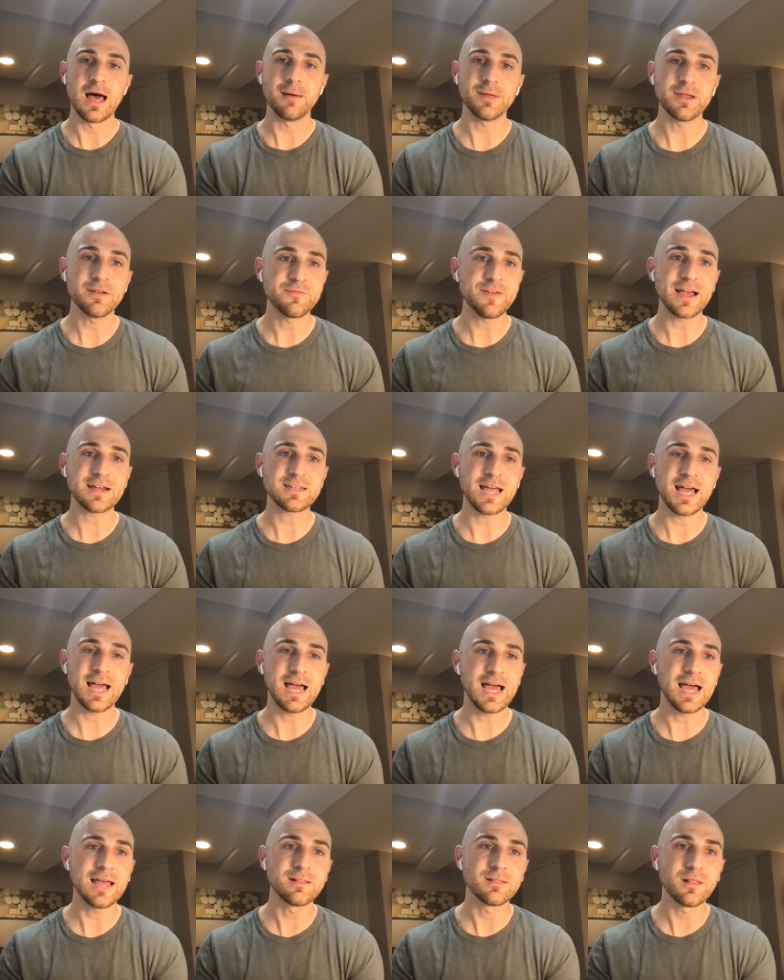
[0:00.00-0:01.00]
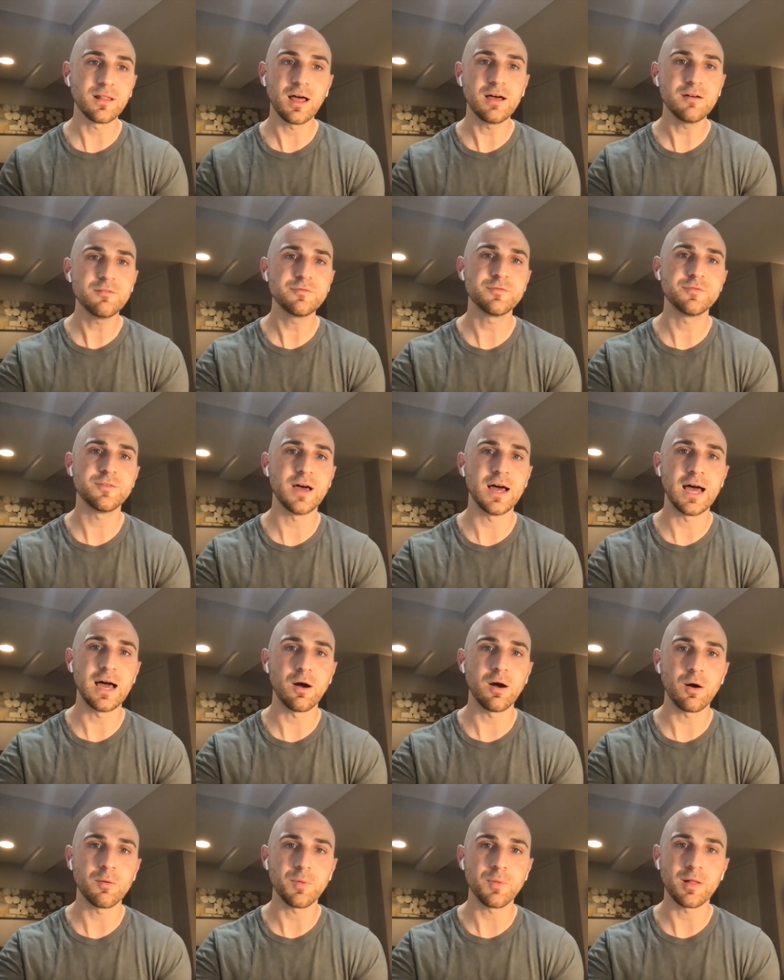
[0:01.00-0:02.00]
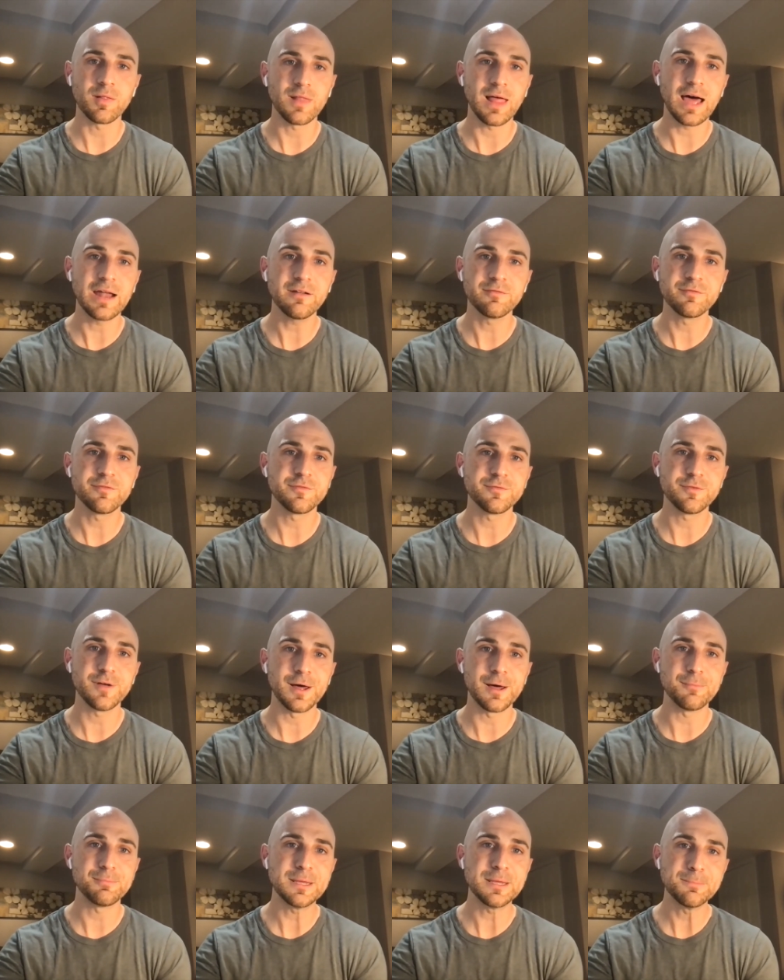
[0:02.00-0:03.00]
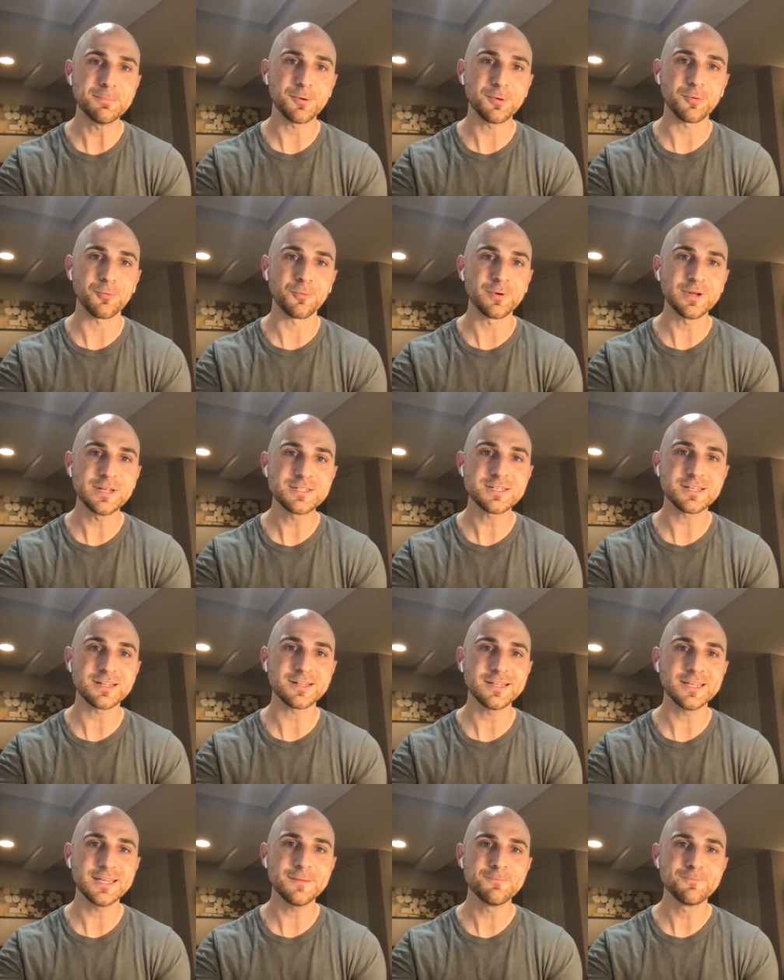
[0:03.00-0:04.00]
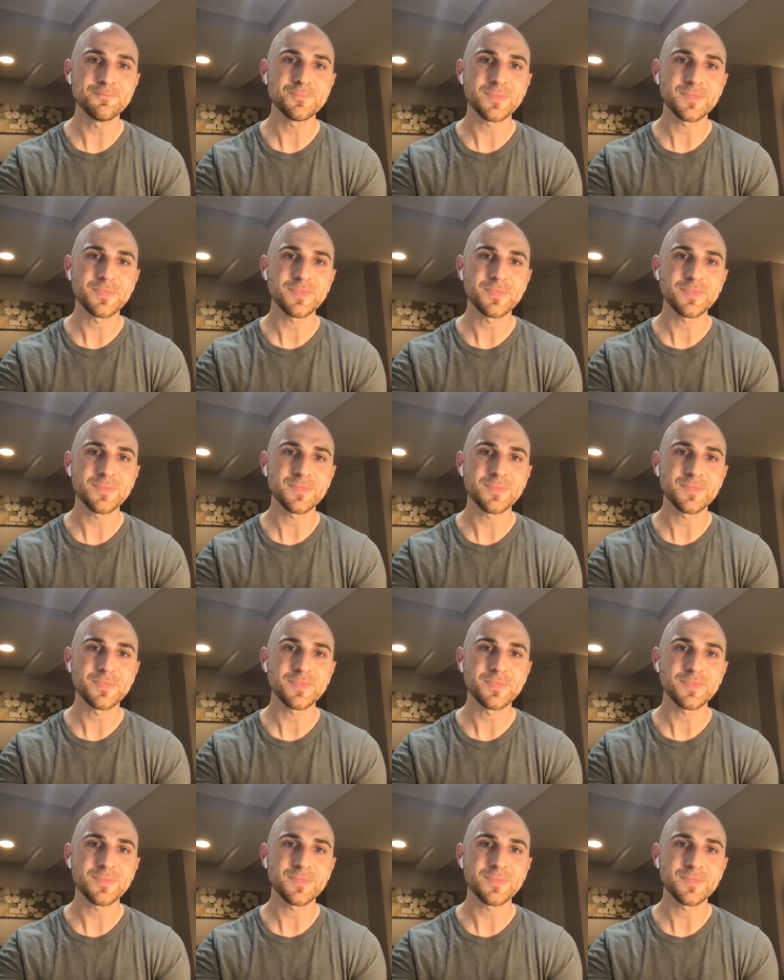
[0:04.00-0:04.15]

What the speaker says: In fact, I love a lot of people recently,